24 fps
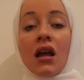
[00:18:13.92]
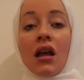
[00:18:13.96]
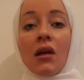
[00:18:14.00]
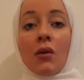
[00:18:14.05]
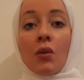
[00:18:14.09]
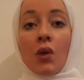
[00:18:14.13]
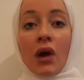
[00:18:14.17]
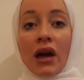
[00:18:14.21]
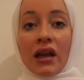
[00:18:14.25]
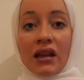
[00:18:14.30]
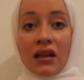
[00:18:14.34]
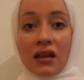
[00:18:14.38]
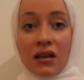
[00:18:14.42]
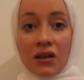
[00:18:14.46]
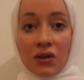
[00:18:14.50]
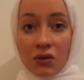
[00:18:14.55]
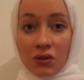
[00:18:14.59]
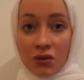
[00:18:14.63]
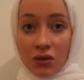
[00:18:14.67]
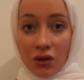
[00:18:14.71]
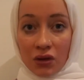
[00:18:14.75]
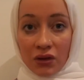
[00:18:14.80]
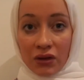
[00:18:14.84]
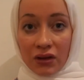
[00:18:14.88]
why they do
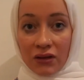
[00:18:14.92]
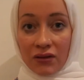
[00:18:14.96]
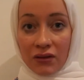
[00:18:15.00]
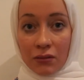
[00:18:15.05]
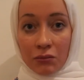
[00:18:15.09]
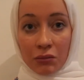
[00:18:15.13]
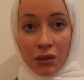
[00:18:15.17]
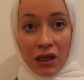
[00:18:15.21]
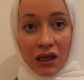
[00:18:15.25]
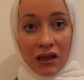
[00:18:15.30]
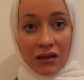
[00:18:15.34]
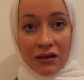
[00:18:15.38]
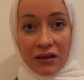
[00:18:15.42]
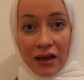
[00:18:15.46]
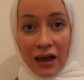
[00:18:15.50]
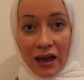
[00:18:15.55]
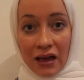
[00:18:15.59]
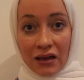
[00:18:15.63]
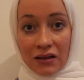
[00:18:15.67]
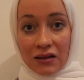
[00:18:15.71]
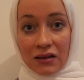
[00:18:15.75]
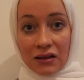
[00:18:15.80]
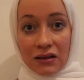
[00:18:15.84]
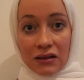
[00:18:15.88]
not even pay
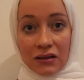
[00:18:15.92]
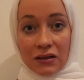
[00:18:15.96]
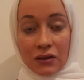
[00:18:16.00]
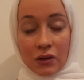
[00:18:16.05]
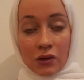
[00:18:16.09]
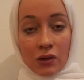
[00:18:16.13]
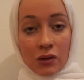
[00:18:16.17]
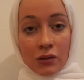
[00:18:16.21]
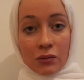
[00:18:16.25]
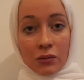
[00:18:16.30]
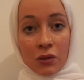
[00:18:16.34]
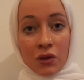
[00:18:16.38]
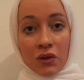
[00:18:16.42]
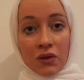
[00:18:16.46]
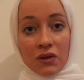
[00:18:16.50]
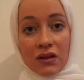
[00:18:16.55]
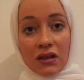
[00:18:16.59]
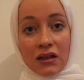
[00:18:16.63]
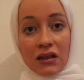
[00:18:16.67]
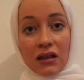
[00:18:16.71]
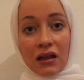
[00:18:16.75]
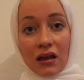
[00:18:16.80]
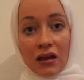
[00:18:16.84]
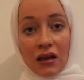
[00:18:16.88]
taxes almost
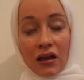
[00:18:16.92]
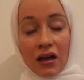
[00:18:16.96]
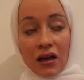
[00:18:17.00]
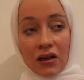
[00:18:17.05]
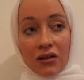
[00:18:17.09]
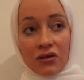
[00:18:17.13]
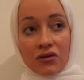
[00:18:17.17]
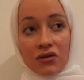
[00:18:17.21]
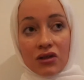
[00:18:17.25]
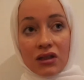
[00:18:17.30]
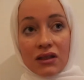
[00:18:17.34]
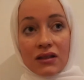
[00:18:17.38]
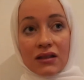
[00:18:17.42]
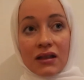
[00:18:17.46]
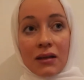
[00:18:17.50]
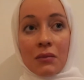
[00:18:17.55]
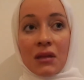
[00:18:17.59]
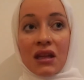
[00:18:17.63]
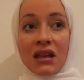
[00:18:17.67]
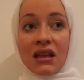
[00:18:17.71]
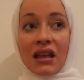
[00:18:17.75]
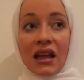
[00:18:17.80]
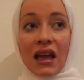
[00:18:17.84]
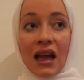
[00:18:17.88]
in the countries. I
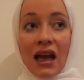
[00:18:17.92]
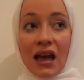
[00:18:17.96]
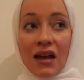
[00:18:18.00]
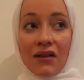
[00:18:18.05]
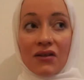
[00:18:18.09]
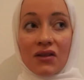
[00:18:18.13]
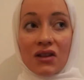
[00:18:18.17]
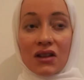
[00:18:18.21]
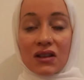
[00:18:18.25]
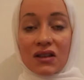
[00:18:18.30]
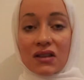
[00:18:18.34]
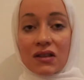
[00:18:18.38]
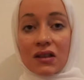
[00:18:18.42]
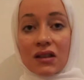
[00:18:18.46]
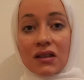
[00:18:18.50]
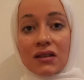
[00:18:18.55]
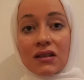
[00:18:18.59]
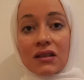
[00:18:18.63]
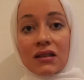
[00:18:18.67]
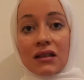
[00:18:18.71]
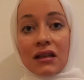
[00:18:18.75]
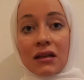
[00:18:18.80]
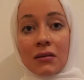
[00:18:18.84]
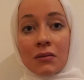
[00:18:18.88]
mean, they have the
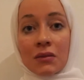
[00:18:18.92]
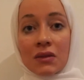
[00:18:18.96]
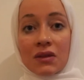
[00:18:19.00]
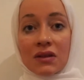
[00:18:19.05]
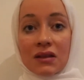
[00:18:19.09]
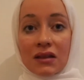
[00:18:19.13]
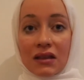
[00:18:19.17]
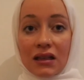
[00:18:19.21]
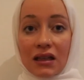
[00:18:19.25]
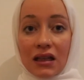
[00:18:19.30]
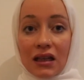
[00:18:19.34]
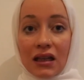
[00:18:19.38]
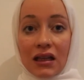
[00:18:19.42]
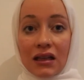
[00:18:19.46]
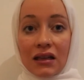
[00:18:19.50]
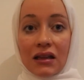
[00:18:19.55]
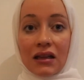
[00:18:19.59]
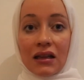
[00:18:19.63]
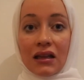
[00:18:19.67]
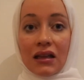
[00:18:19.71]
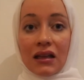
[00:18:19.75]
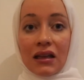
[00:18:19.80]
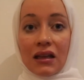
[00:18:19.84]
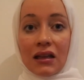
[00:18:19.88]
systems in
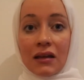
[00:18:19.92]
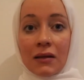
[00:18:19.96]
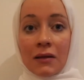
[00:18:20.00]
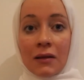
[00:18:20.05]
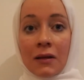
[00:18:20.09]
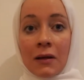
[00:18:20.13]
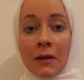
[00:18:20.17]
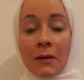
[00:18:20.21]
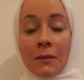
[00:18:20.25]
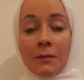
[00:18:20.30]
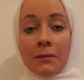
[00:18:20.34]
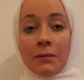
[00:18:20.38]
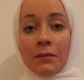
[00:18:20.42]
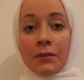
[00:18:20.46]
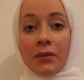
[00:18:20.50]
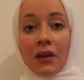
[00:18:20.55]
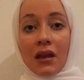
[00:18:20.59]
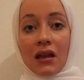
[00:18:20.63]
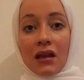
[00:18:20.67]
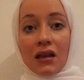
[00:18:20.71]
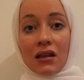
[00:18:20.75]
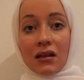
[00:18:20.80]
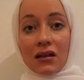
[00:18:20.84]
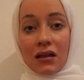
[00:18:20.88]
the,
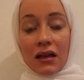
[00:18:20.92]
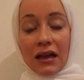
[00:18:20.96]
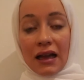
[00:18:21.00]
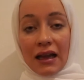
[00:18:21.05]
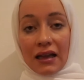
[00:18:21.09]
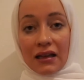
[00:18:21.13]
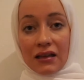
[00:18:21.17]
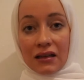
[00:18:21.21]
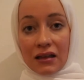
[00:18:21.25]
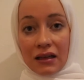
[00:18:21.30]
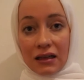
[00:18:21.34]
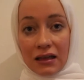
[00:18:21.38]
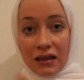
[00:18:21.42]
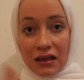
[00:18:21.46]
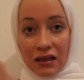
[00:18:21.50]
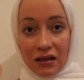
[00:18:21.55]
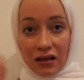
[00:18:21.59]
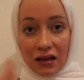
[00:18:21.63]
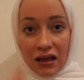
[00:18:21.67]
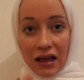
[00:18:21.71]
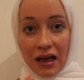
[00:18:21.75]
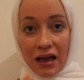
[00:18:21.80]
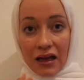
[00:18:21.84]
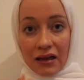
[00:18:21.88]
like the
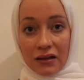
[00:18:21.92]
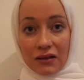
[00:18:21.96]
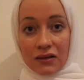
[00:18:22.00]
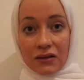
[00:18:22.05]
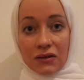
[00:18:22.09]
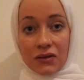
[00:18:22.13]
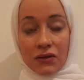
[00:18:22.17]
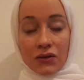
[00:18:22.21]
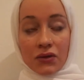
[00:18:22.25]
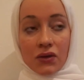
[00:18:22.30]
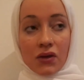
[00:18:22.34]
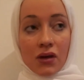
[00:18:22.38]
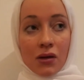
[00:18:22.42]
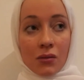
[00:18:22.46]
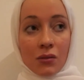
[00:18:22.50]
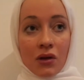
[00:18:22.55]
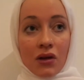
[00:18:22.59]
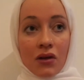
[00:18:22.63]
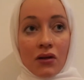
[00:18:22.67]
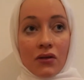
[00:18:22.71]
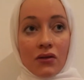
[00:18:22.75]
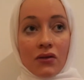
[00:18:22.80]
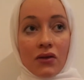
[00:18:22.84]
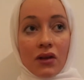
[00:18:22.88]
legalized form
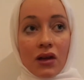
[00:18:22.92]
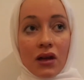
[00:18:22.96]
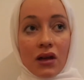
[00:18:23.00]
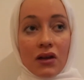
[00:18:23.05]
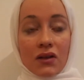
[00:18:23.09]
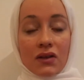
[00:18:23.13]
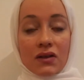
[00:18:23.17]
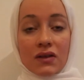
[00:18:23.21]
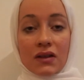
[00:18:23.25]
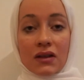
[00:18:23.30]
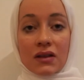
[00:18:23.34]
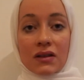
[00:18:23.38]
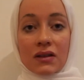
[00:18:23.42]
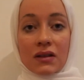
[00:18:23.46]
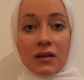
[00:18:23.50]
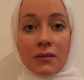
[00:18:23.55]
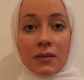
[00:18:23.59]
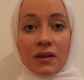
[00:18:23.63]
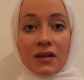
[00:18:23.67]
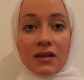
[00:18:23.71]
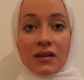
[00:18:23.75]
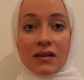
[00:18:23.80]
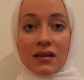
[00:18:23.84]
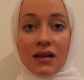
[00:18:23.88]
of
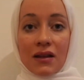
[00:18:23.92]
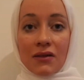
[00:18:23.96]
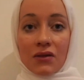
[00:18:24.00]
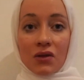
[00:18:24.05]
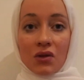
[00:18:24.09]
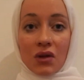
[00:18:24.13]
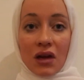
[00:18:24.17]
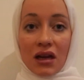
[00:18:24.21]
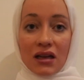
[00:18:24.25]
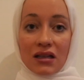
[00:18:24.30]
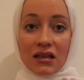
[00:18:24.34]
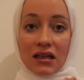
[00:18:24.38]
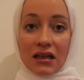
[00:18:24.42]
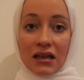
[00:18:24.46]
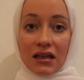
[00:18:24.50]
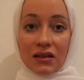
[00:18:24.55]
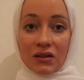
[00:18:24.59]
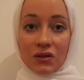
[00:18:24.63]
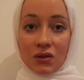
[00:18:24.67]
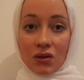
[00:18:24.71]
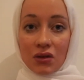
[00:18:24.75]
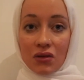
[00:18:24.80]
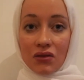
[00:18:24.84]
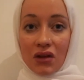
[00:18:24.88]
systems and stuff to actually
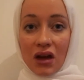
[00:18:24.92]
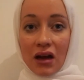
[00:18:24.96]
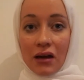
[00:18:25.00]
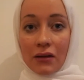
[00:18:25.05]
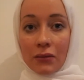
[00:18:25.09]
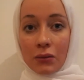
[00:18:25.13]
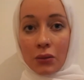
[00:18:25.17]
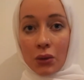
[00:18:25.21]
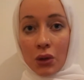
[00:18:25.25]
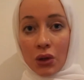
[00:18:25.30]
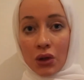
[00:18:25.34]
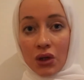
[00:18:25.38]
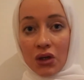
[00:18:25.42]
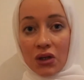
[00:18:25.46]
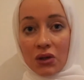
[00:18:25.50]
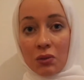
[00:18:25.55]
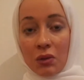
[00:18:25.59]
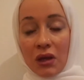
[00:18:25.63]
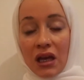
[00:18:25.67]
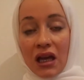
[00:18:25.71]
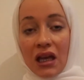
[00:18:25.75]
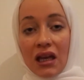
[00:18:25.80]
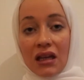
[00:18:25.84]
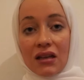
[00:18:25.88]
sort of avoid
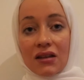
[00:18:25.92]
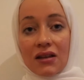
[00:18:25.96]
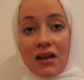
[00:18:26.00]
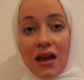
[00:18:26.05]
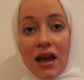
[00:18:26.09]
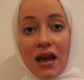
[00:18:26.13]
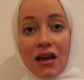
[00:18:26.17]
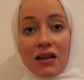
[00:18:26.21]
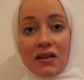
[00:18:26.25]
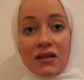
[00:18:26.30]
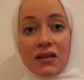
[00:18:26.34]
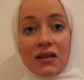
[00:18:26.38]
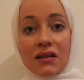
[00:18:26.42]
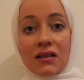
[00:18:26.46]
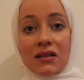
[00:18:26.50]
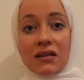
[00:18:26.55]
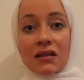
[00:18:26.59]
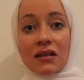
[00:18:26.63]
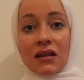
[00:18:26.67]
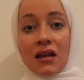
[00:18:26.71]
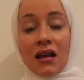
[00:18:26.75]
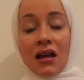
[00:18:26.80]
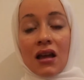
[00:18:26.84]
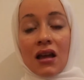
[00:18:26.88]
paying taxes.
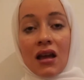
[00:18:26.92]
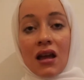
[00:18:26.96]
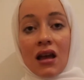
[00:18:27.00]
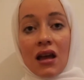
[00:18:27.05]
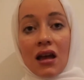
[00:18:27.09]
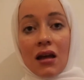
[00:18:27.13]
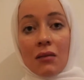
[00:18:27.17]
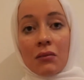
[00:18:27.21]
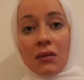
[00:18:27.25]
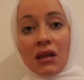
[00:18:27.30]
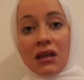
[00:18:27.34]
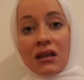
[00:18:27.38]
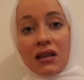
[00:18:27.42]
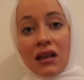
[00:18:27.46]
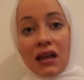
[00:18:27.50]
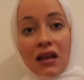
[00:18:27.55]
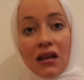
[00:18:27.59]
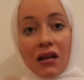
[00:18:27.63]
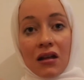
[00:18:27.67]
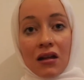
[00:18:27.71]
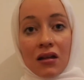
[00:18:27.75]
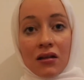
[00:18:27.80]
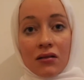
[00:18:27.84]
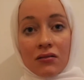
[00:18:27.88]
I mean,
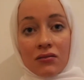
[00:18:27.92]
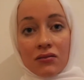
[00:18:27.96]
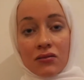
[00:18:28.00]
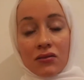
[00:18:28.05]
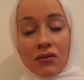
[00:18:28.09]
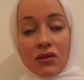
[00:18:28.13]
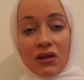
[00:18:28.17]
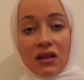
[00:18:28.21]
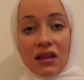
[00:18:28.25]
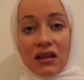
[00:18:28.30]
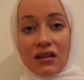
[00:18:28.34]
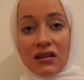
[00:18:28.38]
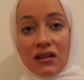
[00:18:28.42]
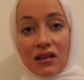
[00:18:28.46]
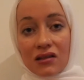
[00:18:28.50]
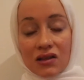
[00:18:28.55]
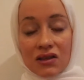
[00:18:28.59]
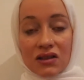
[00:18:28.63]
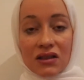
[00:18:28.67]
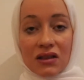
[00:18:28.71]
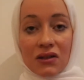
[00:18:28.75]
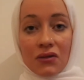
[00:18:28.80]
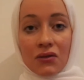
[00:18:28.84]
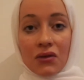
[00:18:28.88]
there is
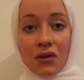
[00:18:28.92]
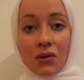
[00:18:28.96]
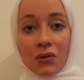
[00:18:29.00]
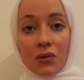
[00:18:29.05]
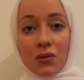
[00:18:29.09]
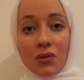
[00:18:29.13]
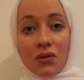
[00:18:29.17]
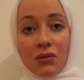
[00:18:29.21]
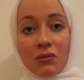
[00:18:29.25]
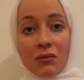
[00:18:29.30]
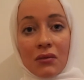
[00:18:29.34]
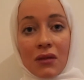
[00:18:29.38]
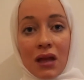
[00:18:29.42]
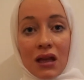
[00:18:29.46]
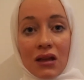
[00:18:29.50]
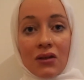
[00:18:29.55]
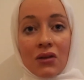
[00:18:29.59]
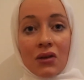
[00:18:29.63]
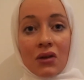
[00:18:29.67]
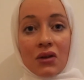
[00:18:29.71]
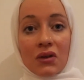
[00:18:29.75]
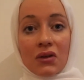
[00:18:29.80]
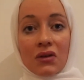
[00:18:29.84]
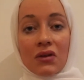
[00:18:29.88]
different
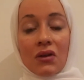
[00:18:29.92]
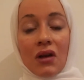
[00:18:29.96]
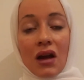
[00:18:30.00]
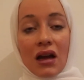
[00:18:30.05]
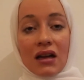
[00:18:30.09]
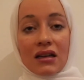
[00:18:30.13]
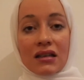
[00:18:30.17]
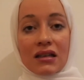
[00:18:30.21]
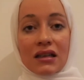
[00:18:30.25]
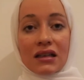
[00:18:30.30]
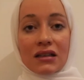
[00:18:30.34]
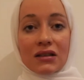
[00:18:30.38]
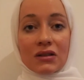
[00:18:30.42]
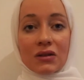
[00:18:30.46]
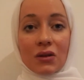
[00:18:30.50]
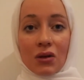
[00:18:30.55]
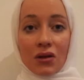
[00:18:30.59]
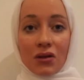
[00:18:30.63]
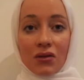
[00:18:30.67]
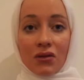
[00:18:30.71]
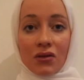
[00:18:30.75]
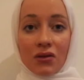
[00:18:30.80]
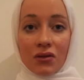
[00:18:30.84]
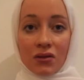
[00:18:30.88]
methods to actually sort
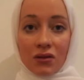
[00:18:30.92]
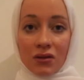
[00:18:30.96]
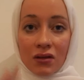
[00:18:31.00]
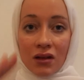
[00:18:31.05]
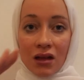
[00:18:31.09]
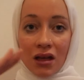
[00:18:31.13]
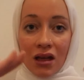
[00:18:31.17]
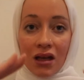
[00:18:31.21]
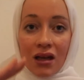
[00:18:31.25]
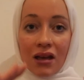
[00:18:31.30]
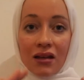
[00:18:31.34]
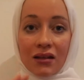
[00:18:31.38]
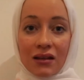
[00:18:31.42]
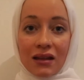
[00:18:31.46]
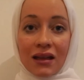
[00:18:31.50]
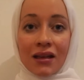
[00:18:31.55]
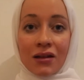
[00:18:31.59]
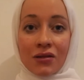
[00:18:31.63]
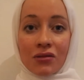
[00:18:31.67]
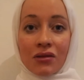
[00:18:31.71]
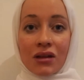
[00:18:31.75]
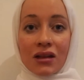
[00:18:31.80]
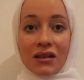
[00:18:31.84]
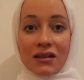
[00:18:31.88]
of
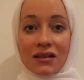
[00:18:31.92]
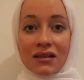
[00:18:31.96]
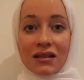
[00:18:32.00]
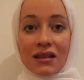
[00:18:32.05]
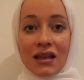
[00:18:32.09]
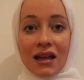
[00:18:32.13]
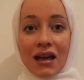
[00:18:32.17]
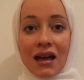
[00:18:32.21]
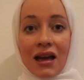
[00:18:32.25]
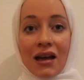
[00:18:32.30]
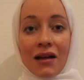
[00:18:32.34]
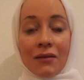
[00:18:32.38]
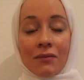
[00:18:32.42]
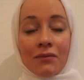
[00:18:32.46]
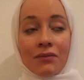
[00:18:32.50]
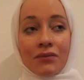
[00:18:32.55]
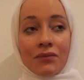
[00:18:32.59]
decrease the